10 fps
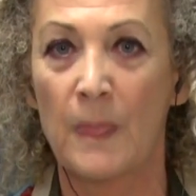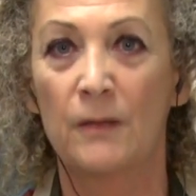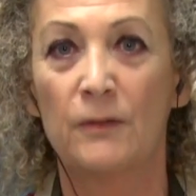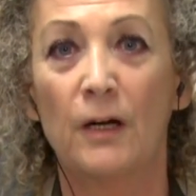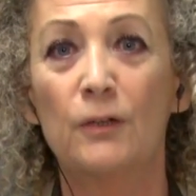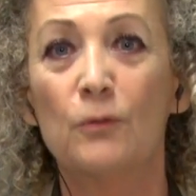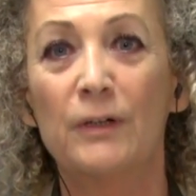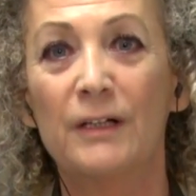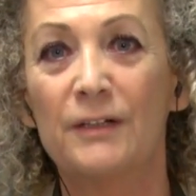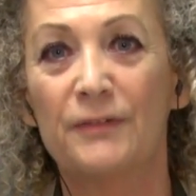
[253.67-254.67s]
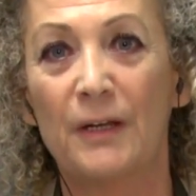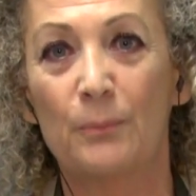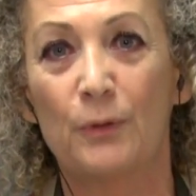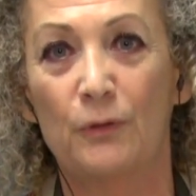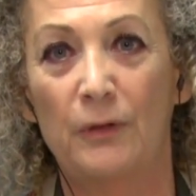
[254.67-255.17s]
The other one is
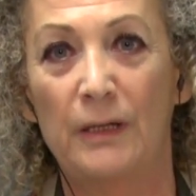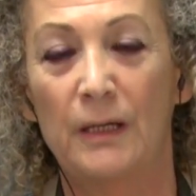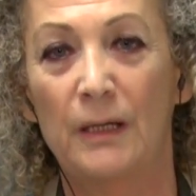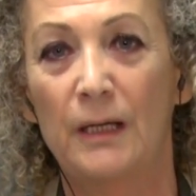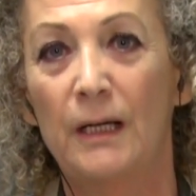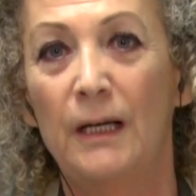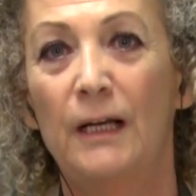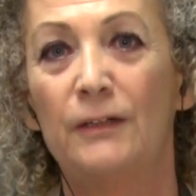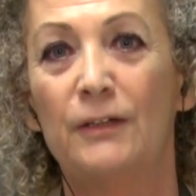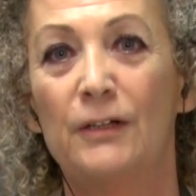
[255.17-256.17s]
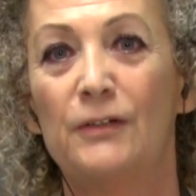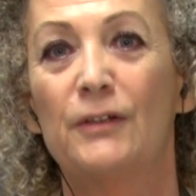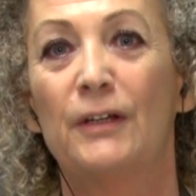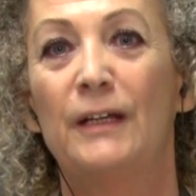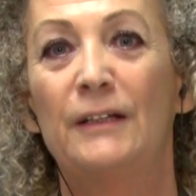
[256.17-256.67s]
temporary. It
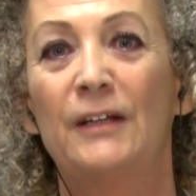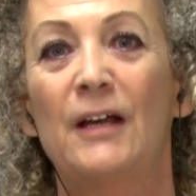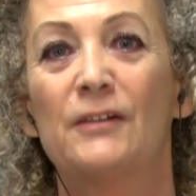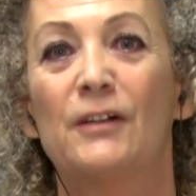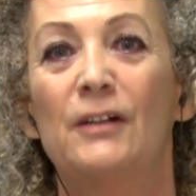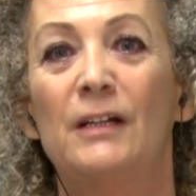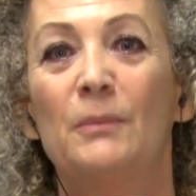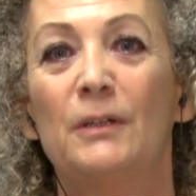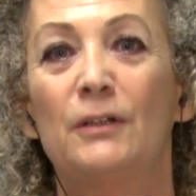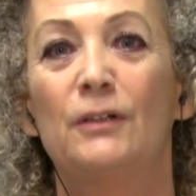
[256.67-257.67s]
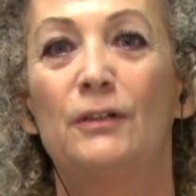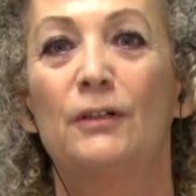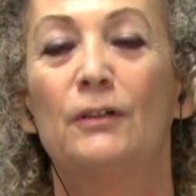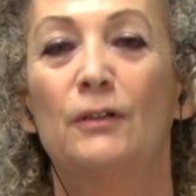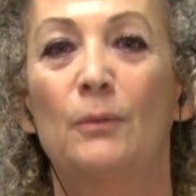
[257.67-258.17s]
has a limited
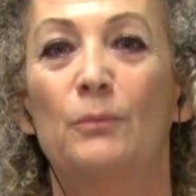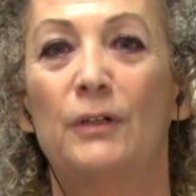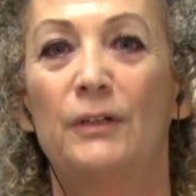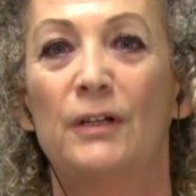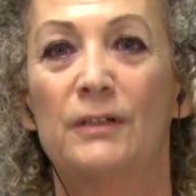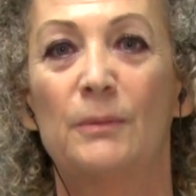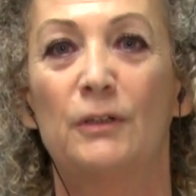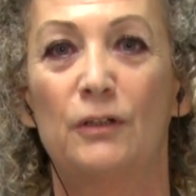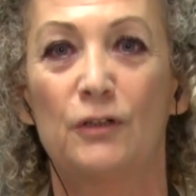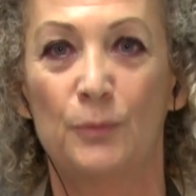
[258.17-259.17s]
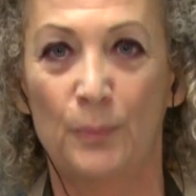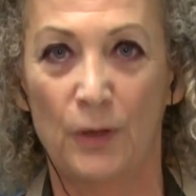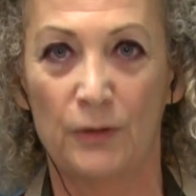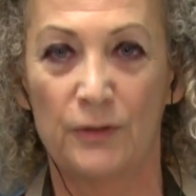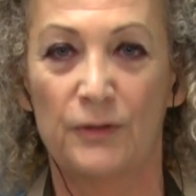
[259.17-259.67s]
number, it has limited
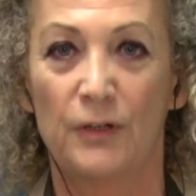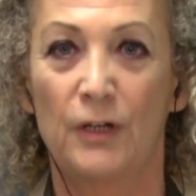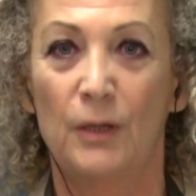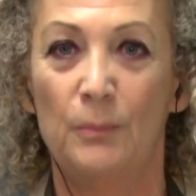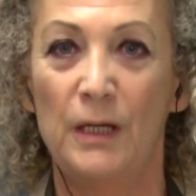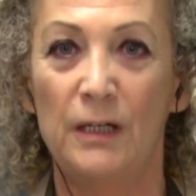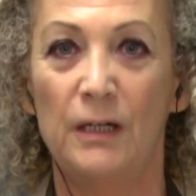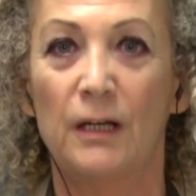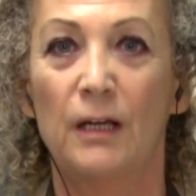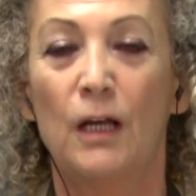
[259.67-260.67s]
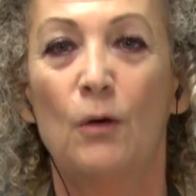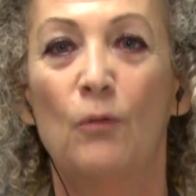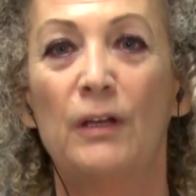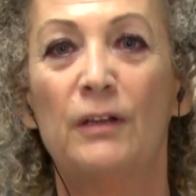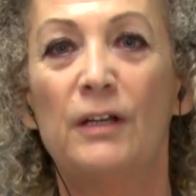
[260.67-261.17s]
spots, meaning
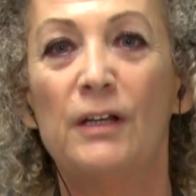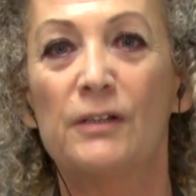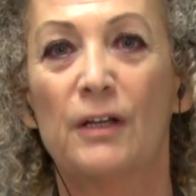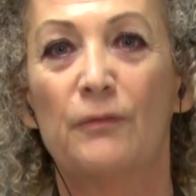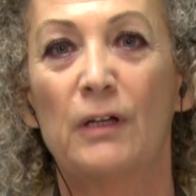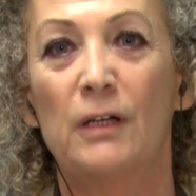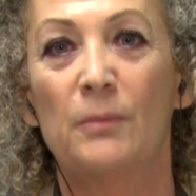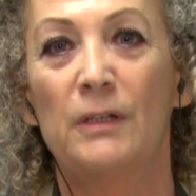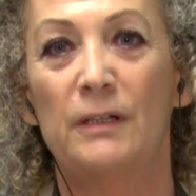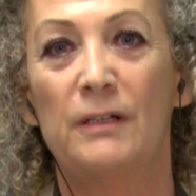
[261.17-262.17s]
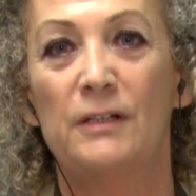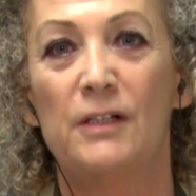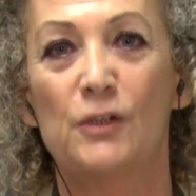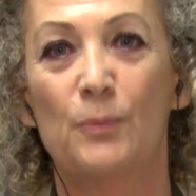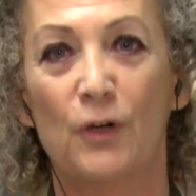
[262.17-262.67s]
when these
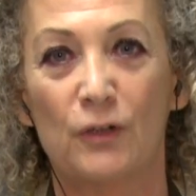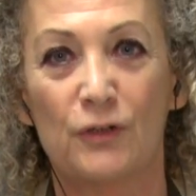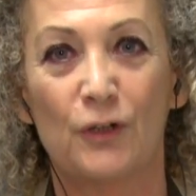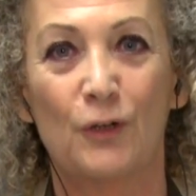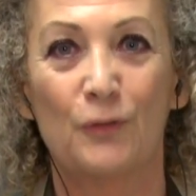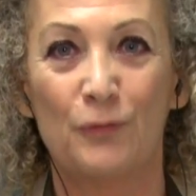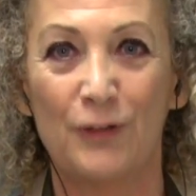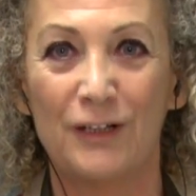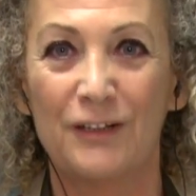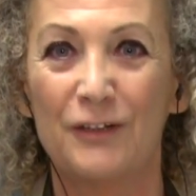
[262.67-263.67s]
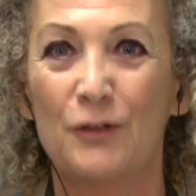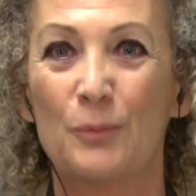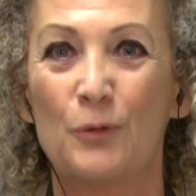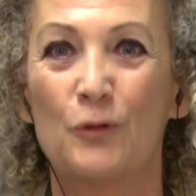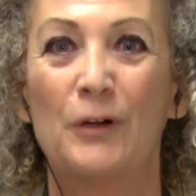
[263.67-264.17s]
spots are filled, the
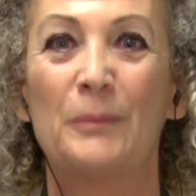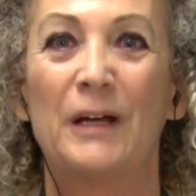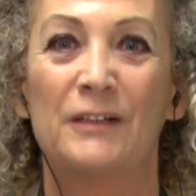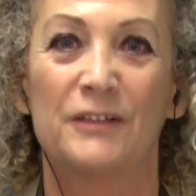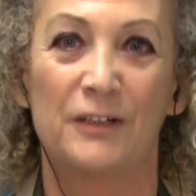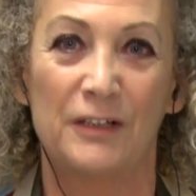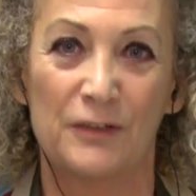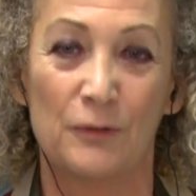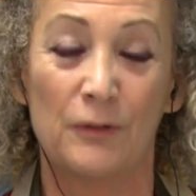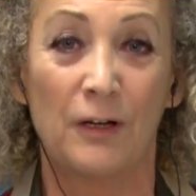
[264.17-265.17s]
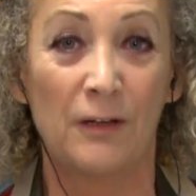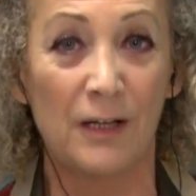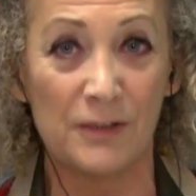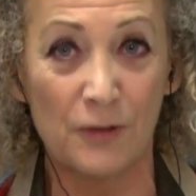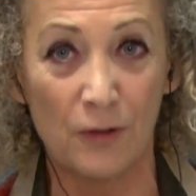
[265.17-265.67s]
program ends on its own,
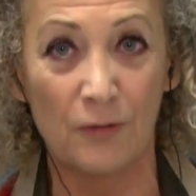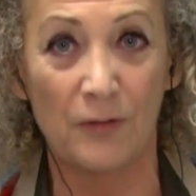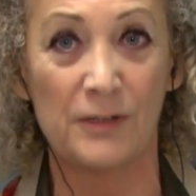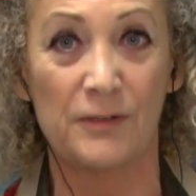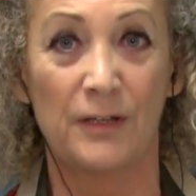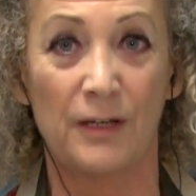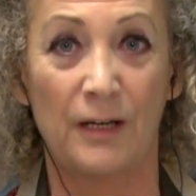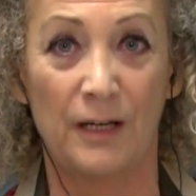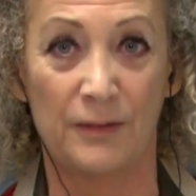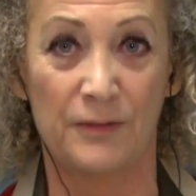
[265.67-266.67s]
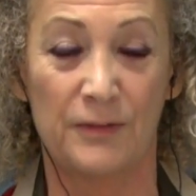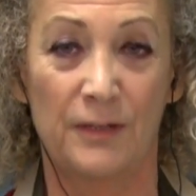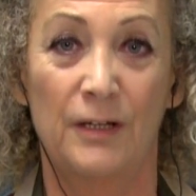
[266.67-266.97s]
unless Congress adds